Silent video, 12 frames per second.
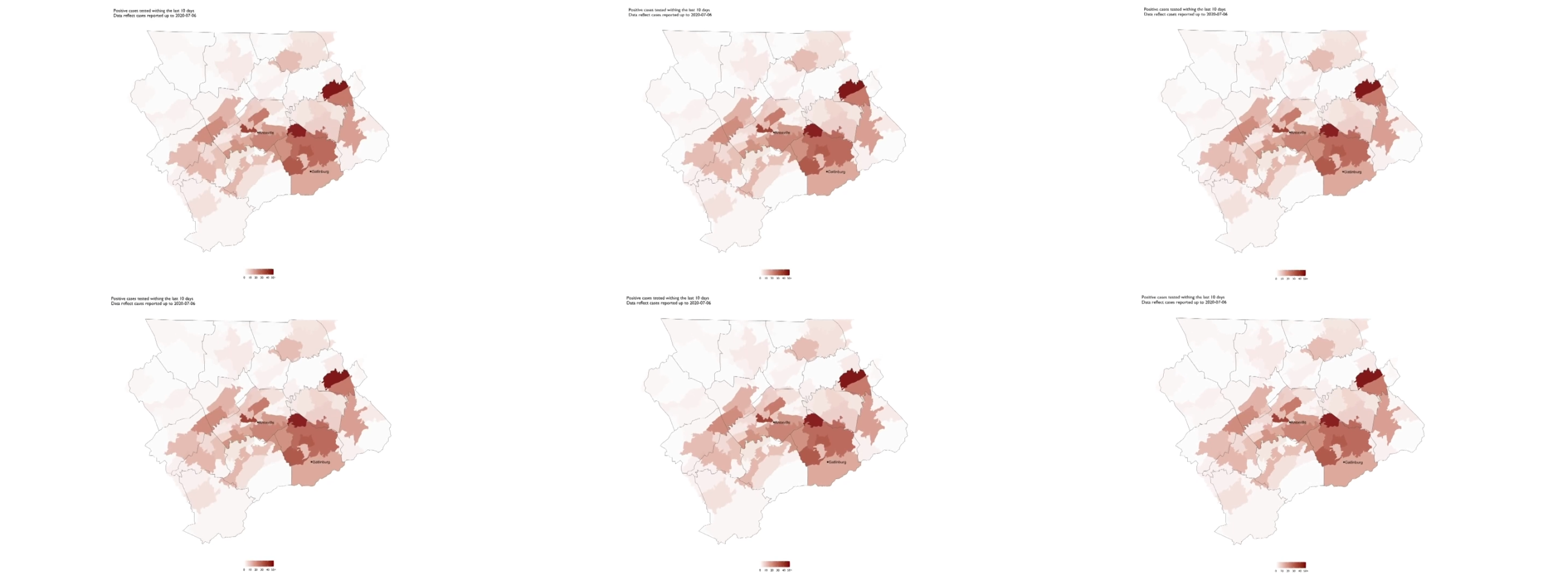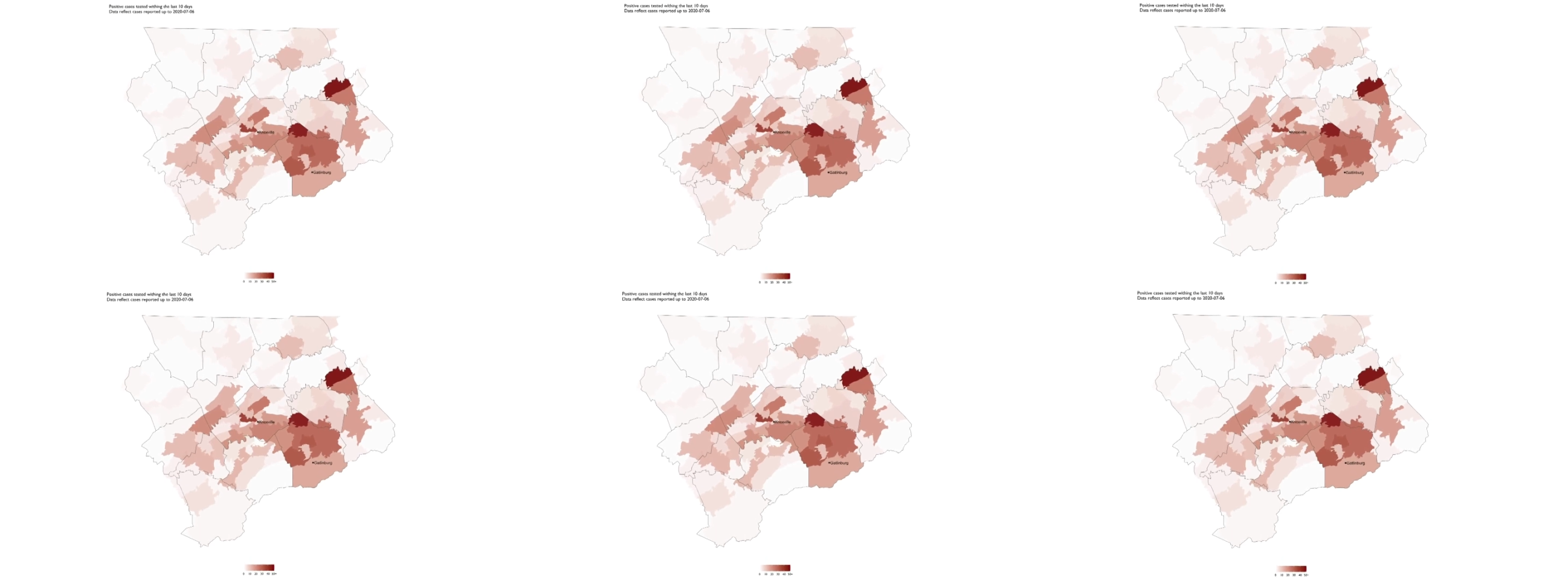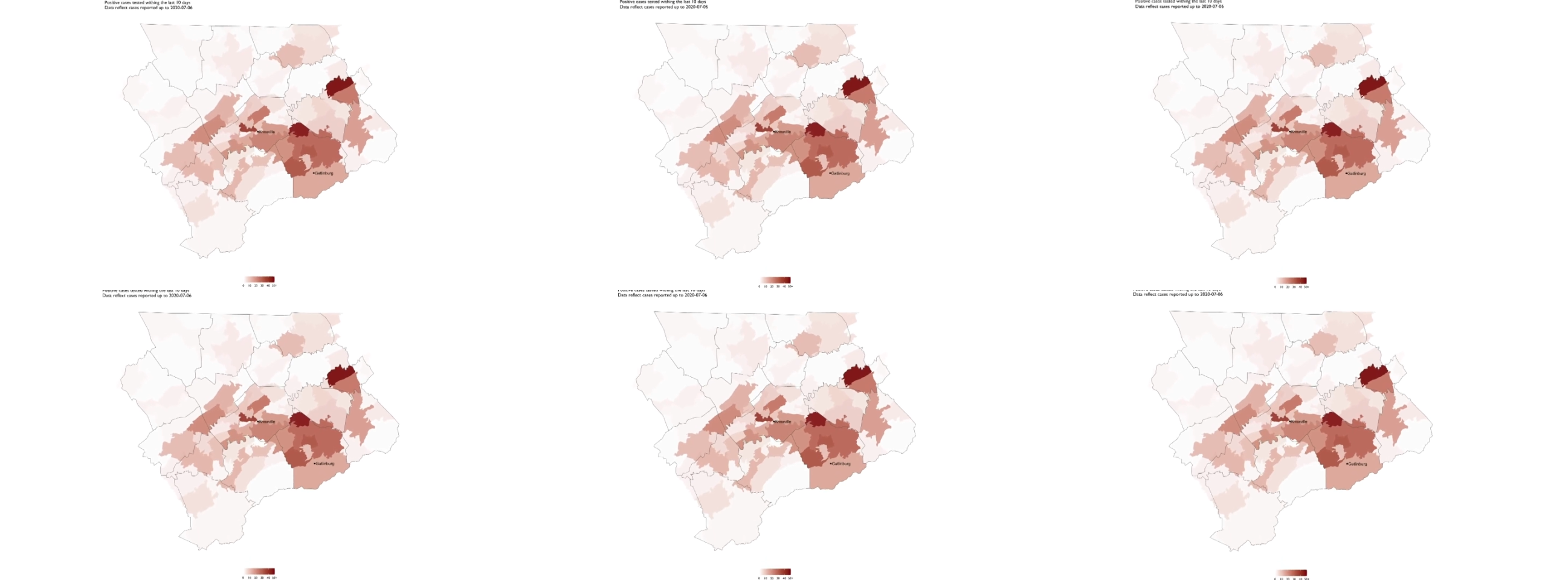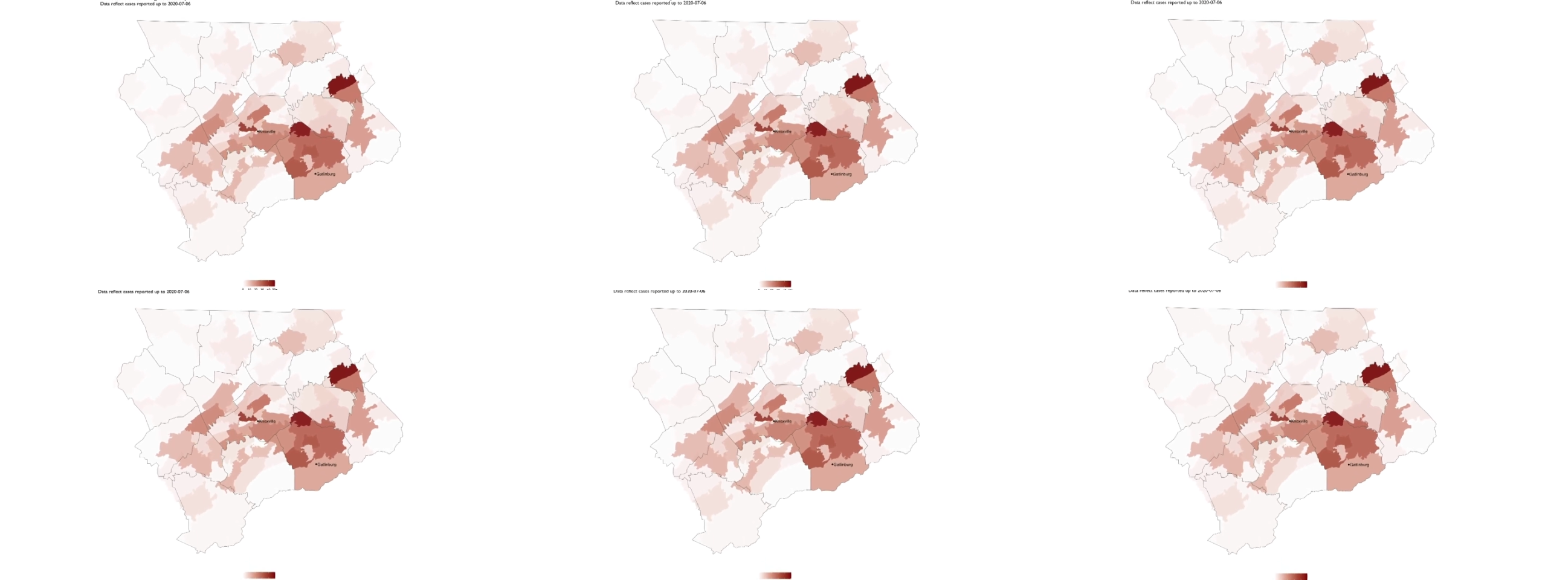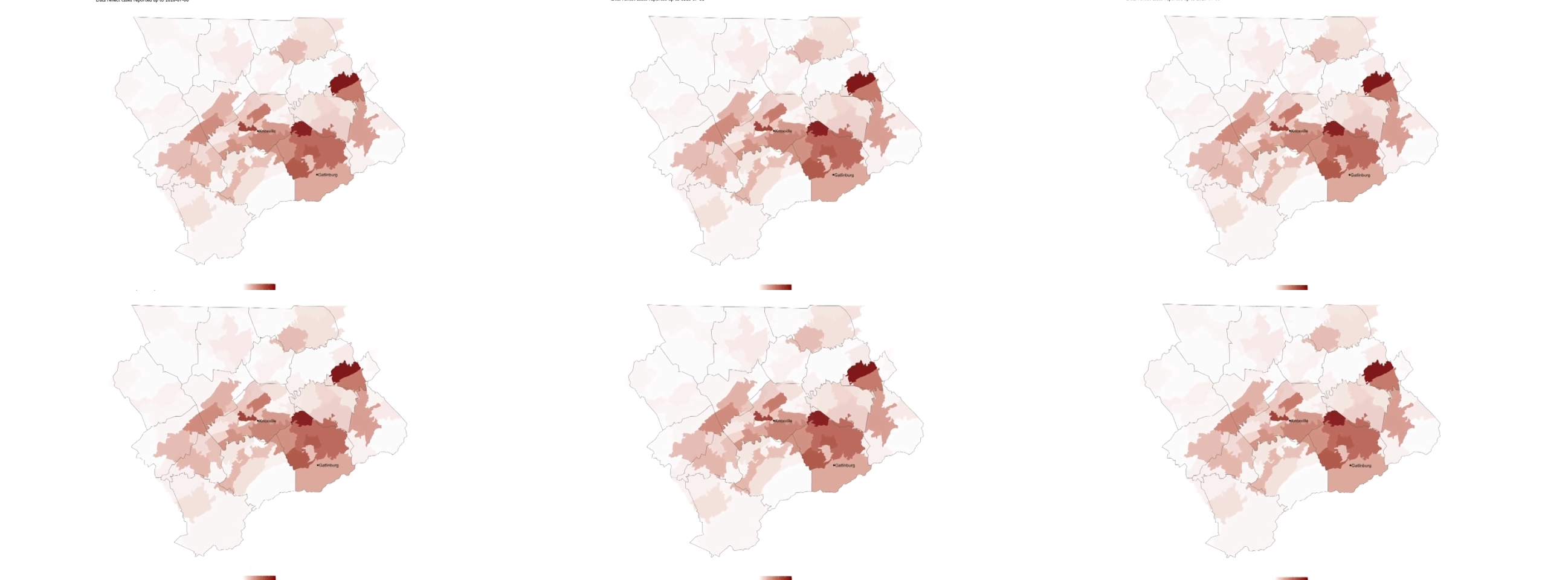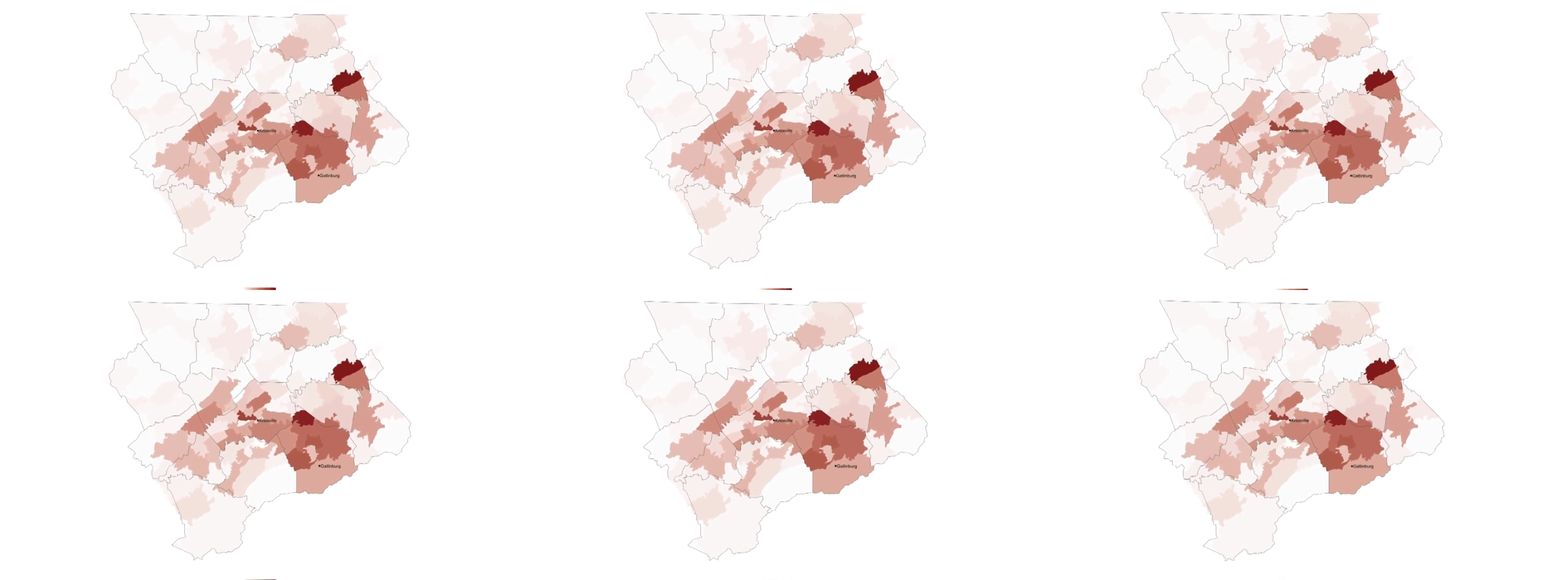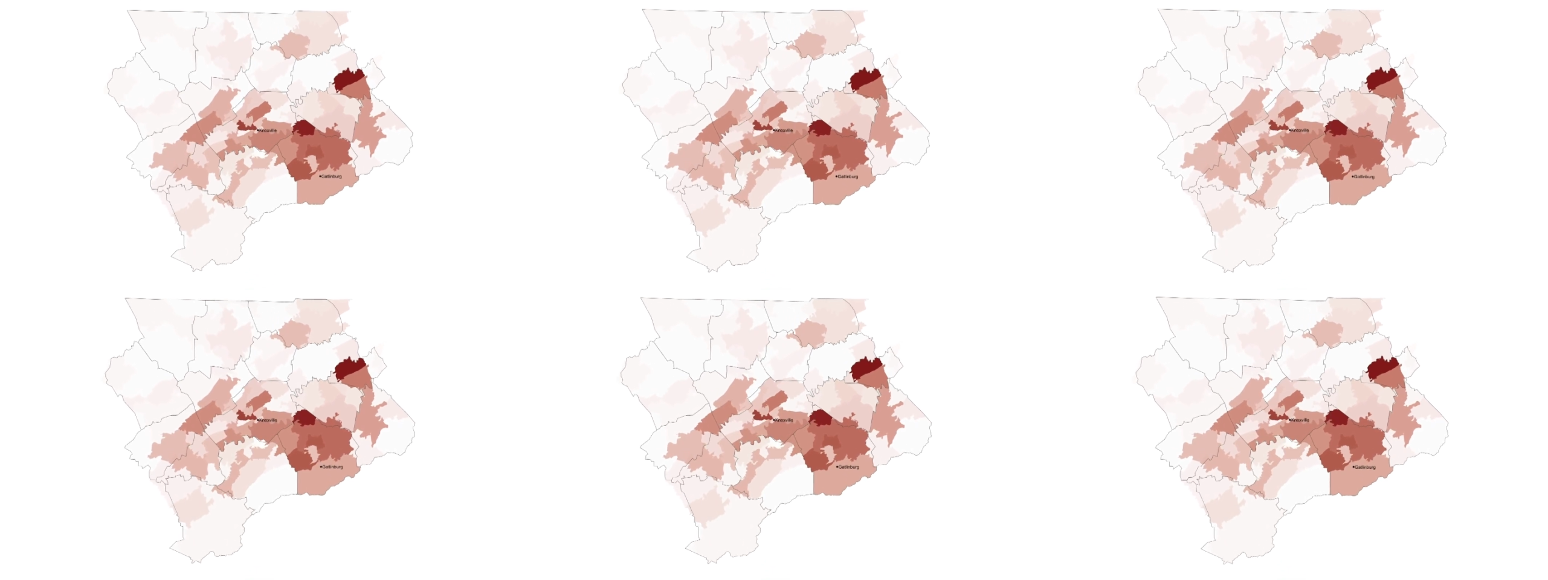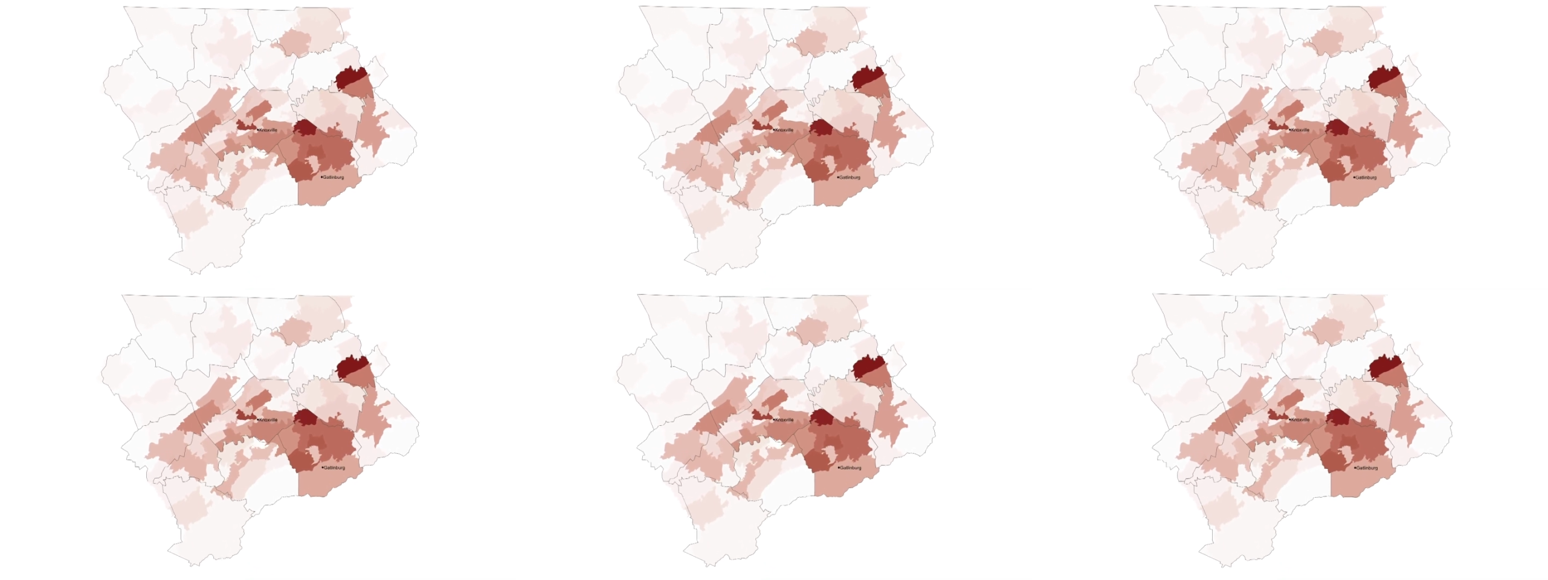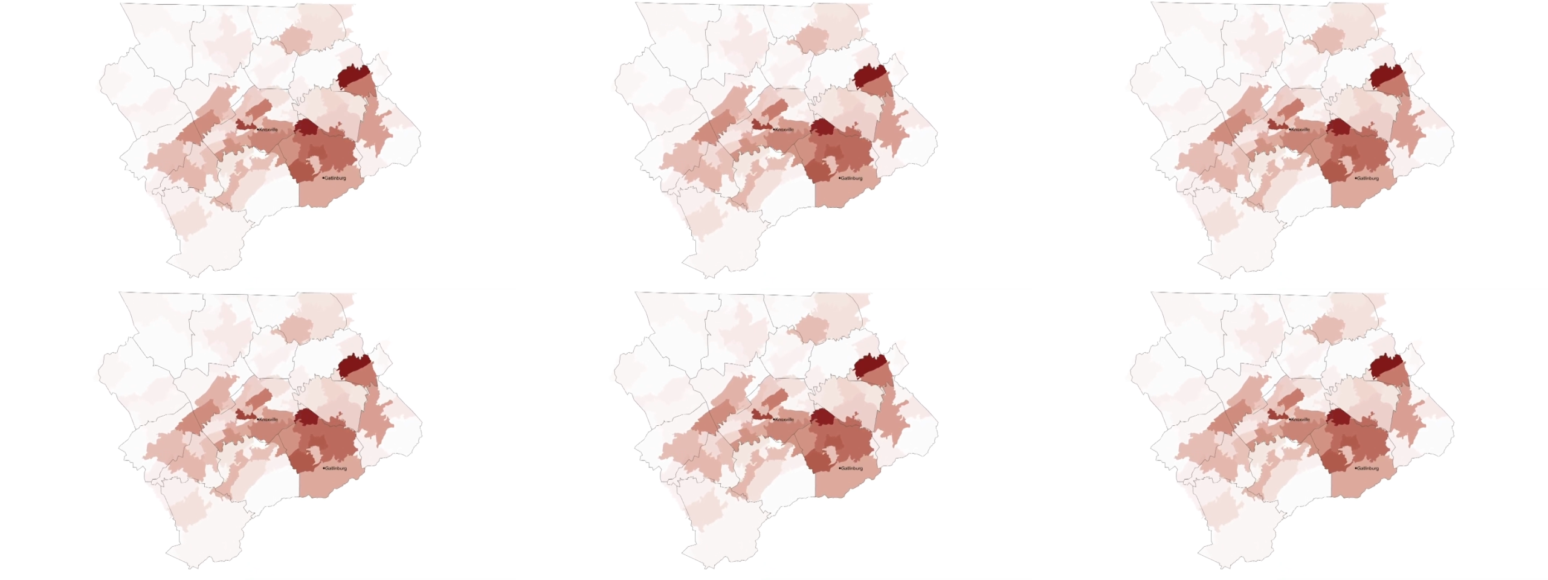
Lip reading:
(no speaker visible)